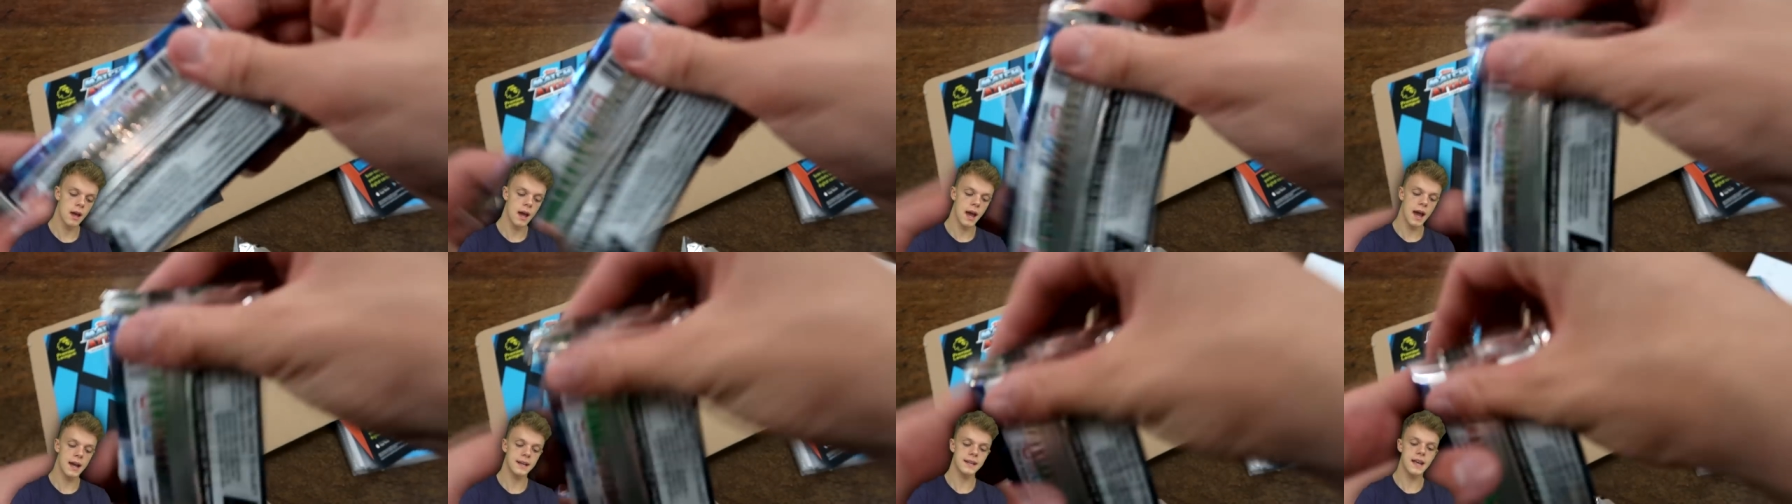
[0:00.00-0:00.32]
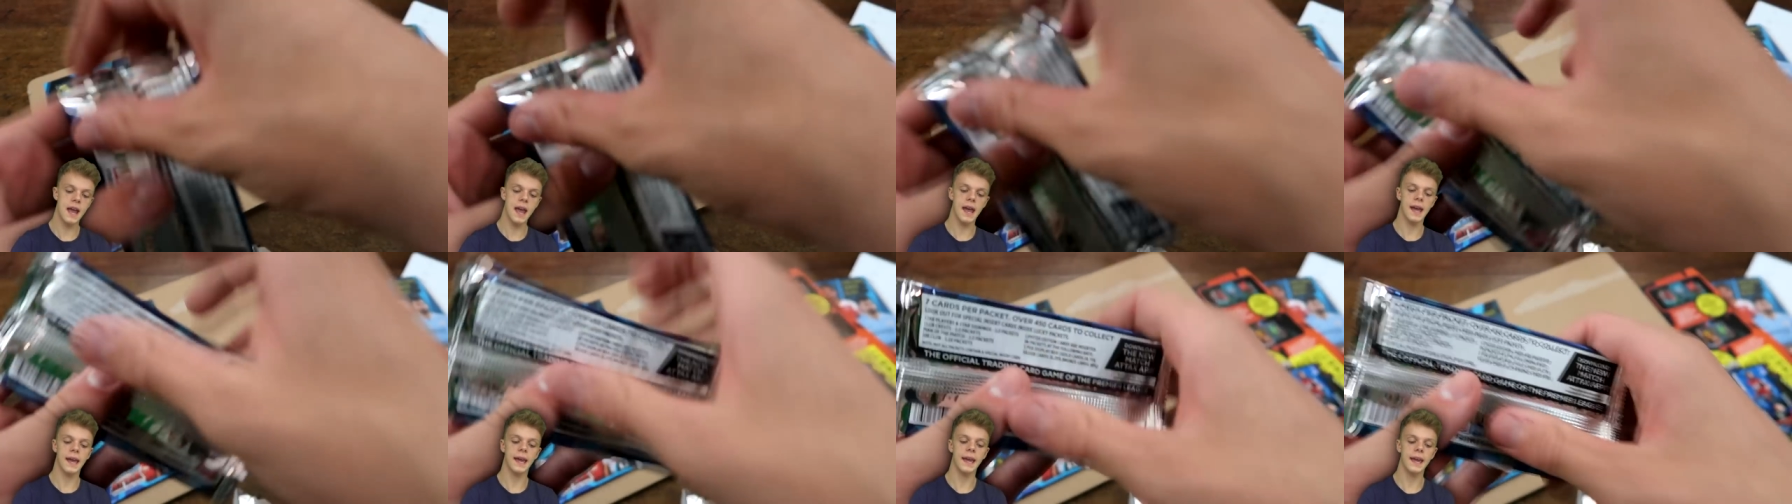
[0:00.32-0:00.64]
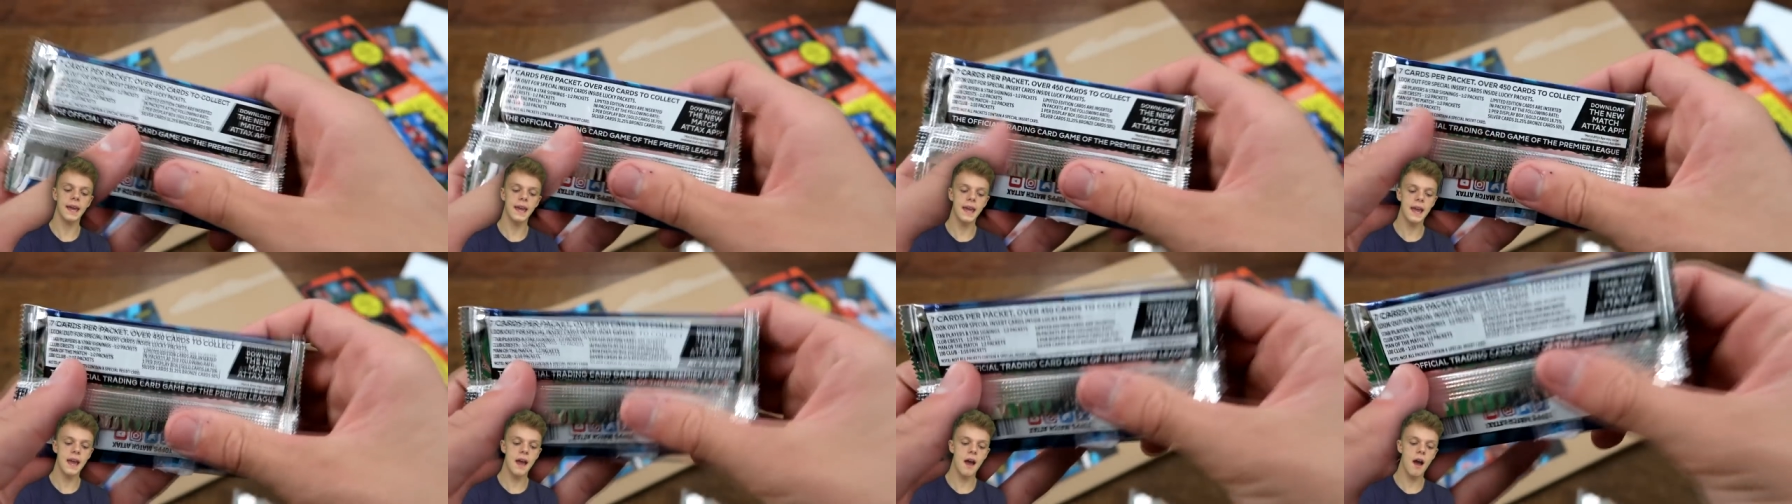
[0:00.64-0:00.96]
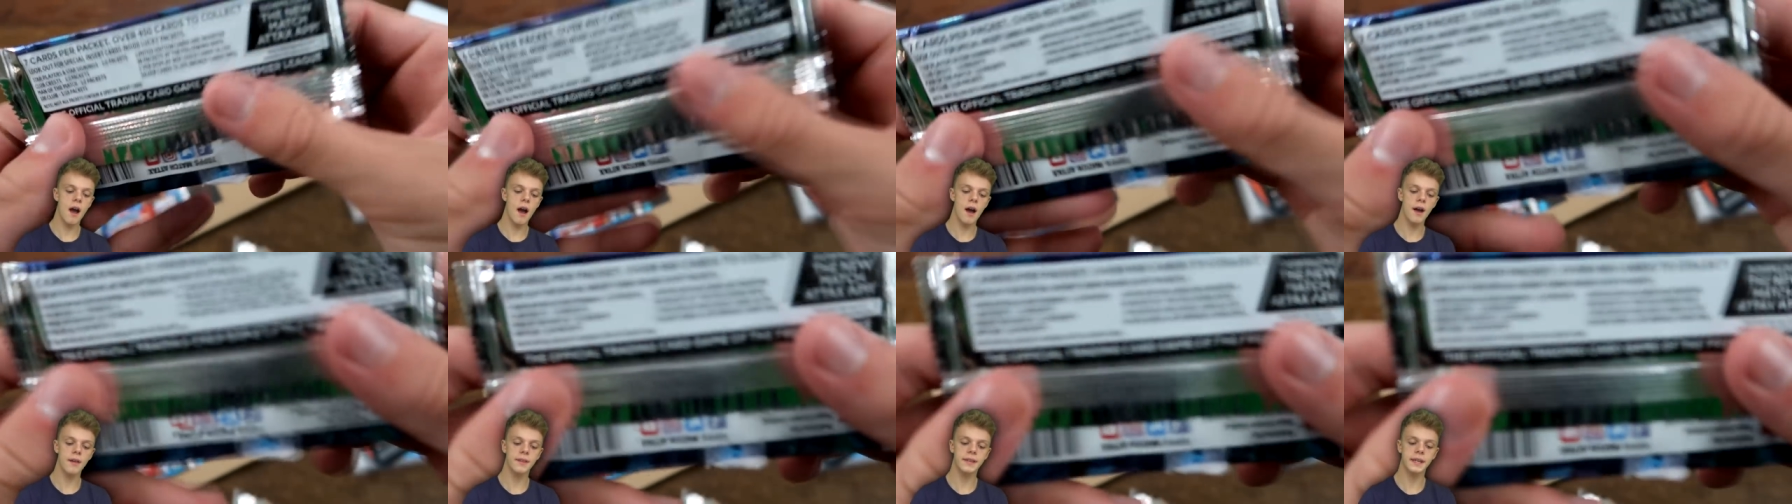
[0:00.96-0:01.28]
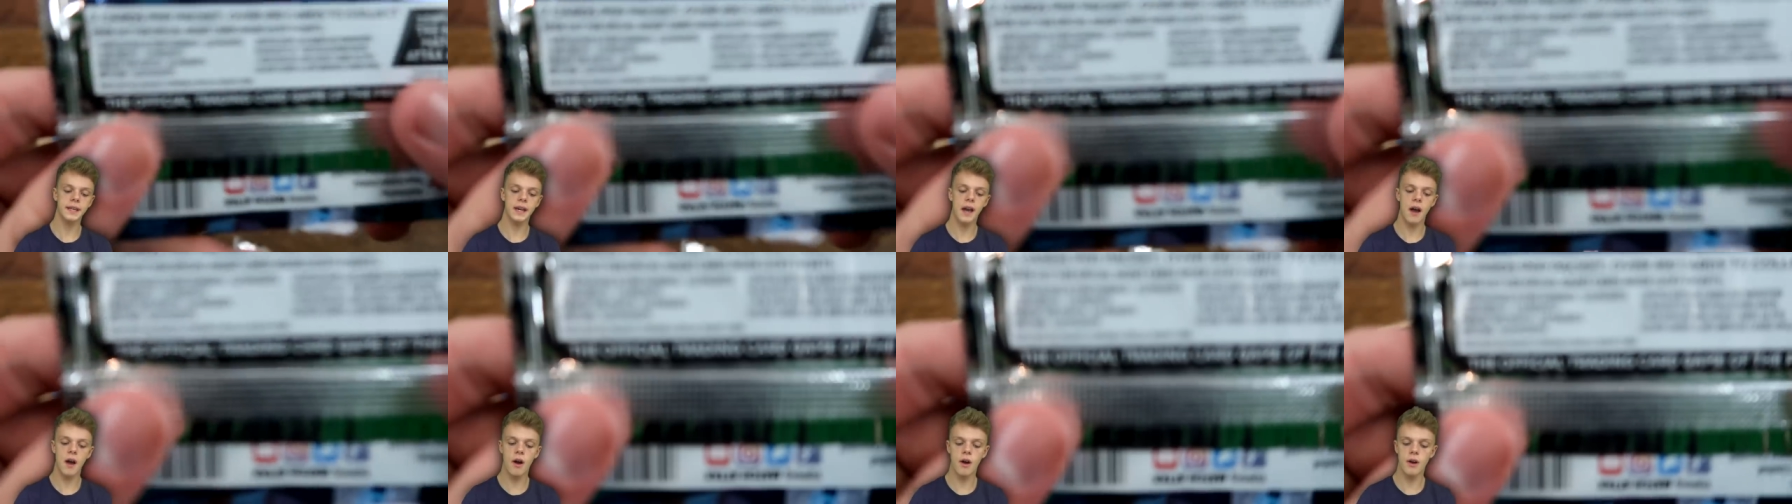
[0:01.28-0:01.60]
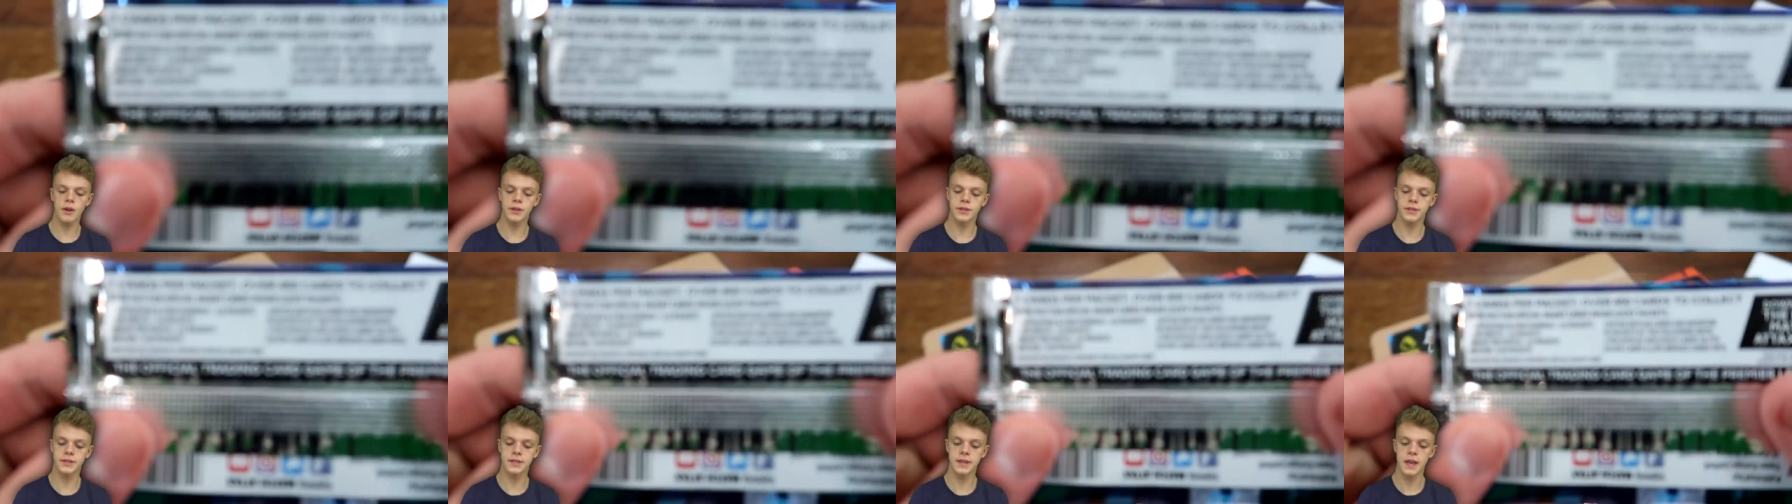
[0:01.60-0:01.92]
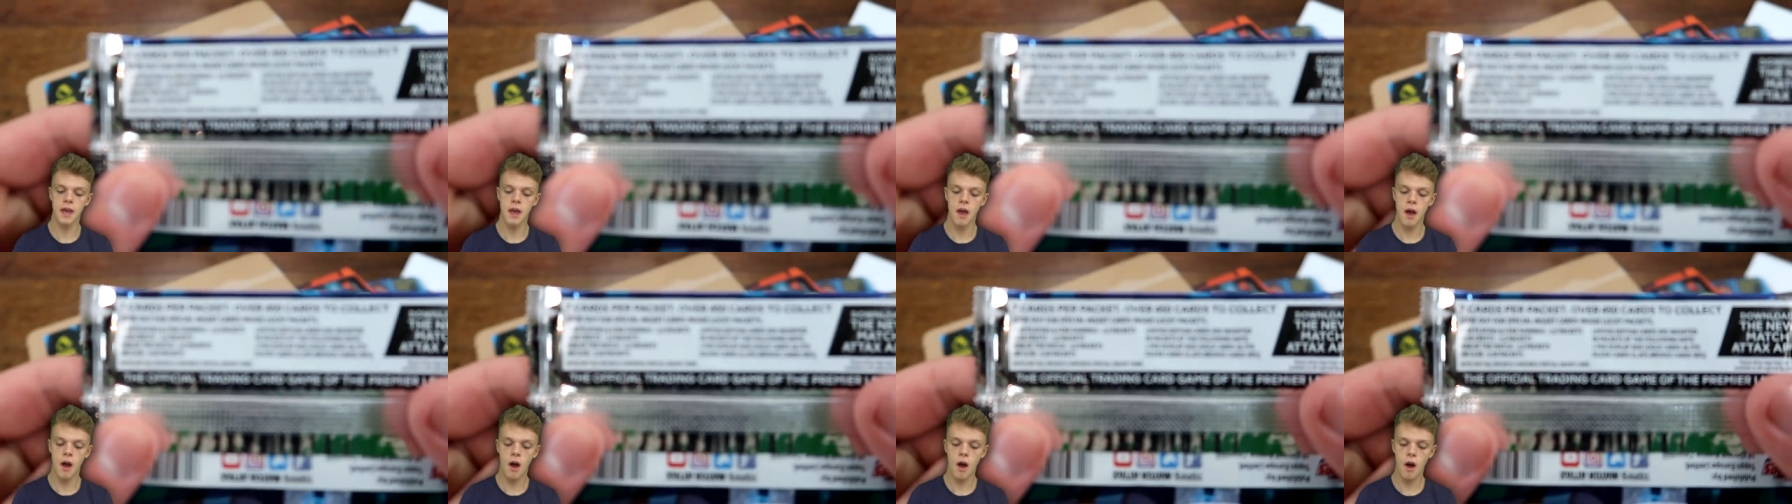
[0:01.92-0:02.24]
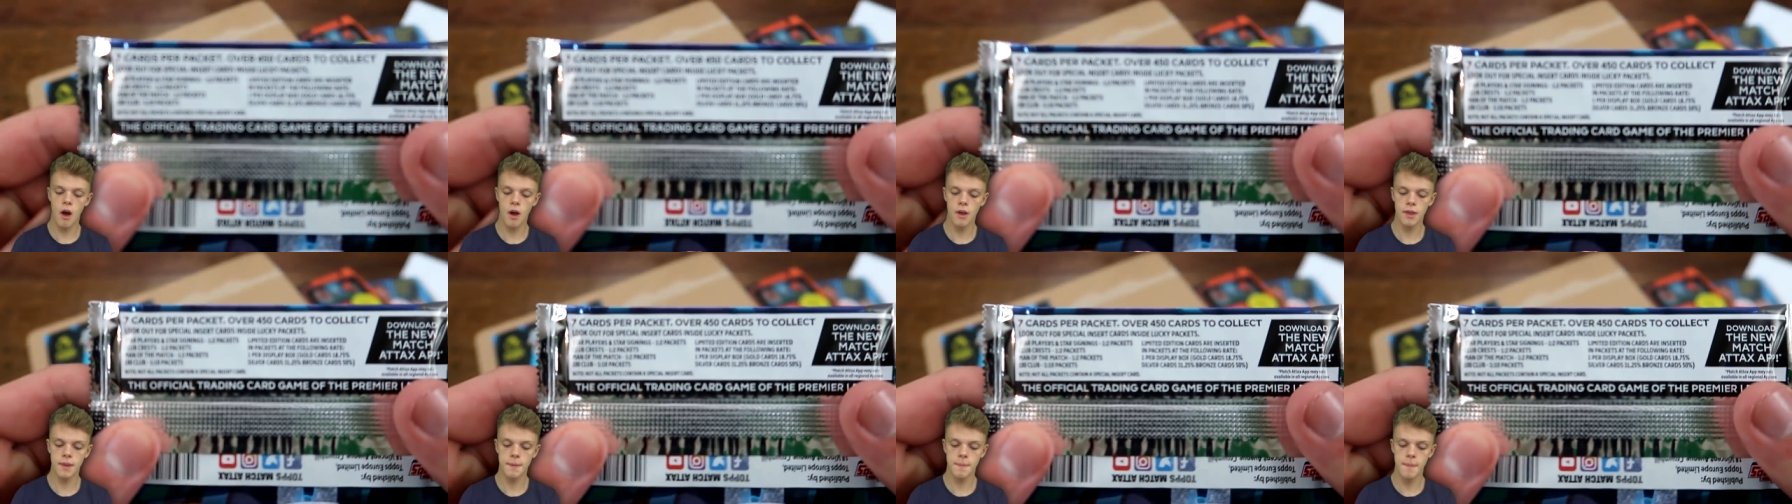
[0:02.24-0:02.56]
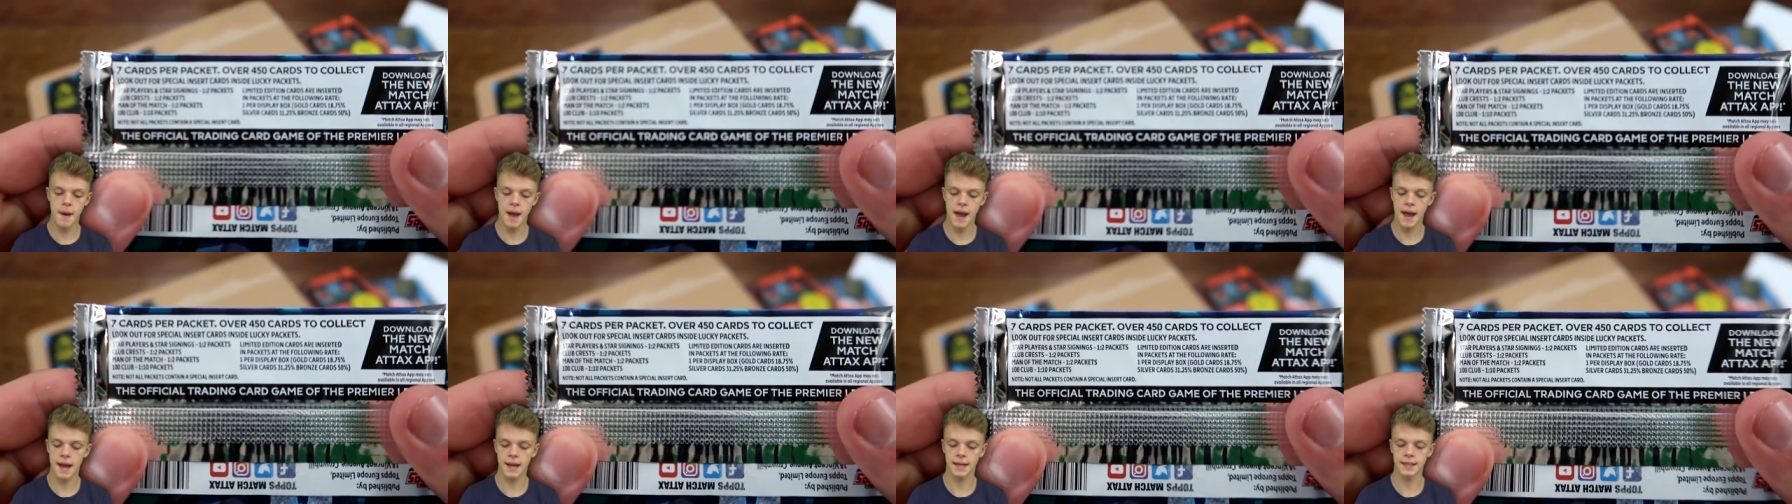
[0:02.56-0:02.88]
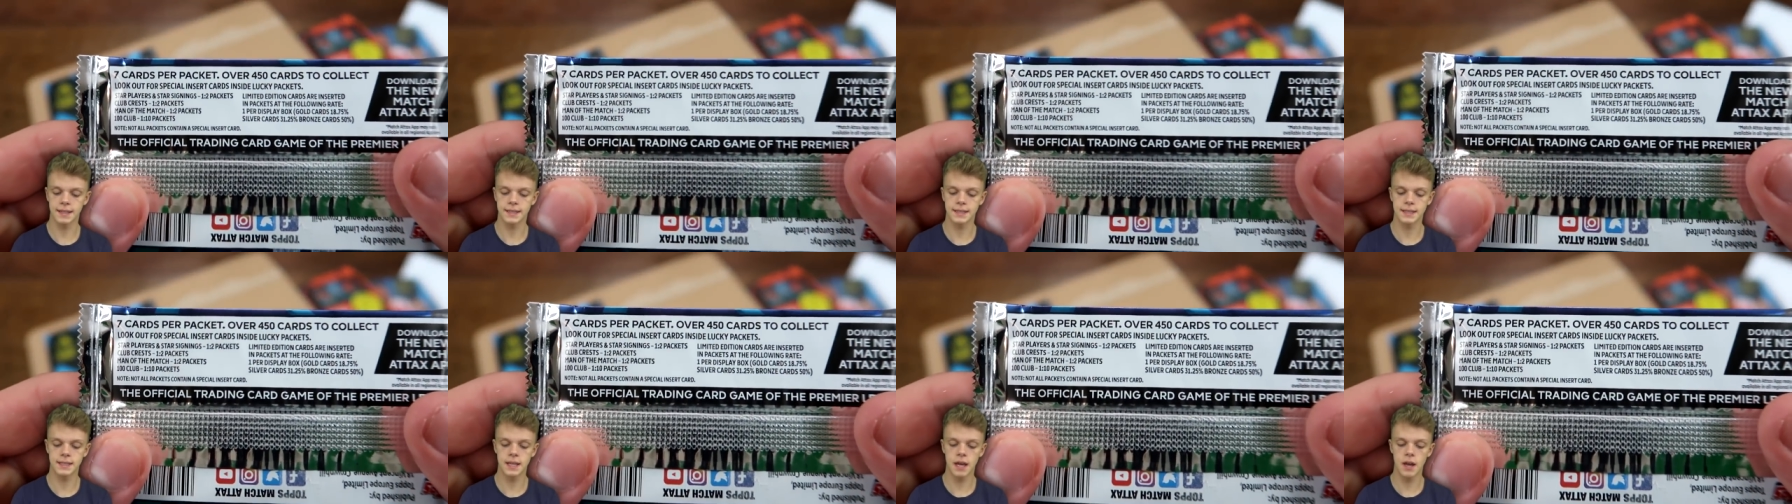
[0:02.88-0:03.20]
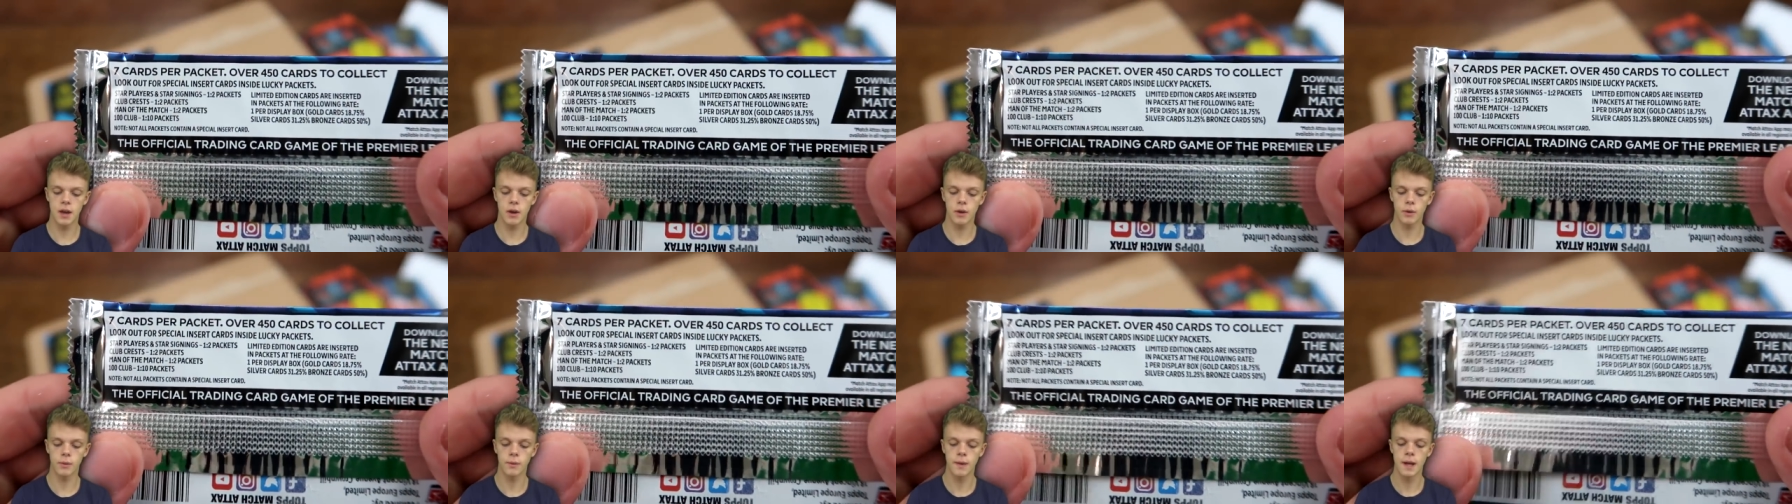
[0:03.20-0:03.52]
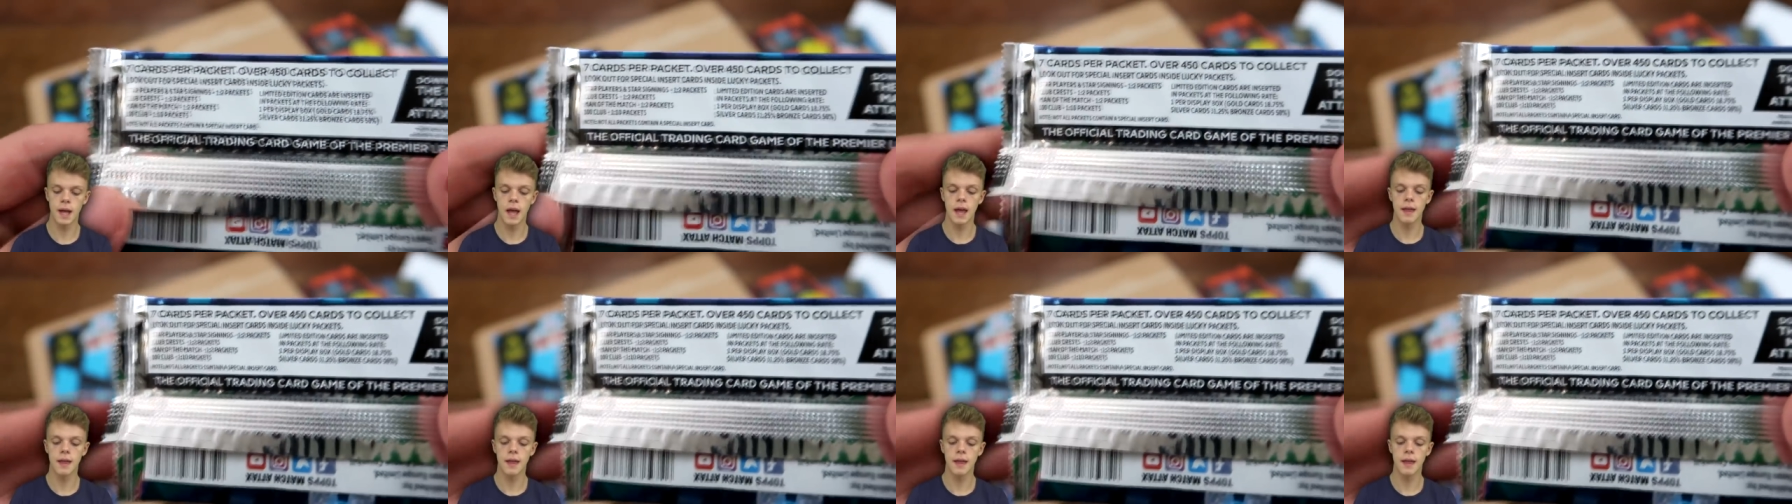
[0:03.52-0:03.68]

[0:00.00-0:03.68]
And yet, here are the odds on the packs. So,